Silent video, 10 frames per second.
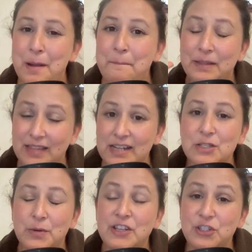But
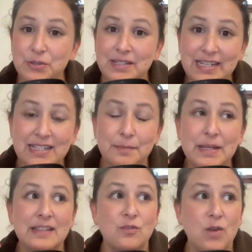that's why you need to be
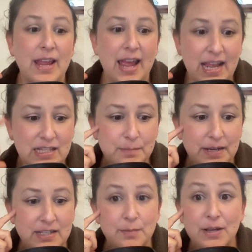in the right
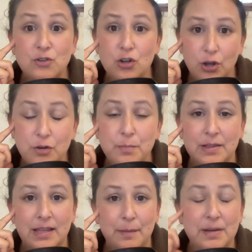headspace to be able to cope
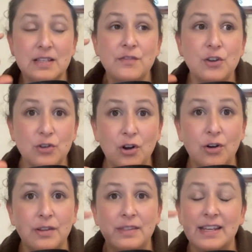with that. Because if you're
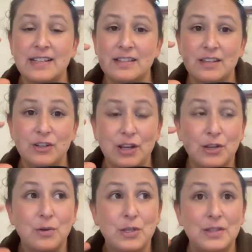not, then it's,
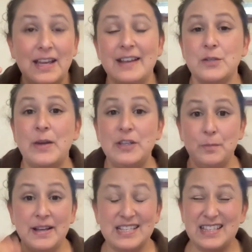that is when you
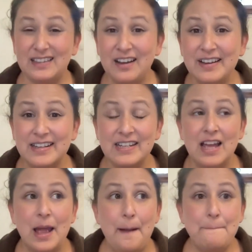might slide
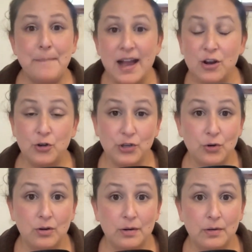back on
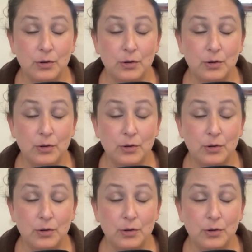your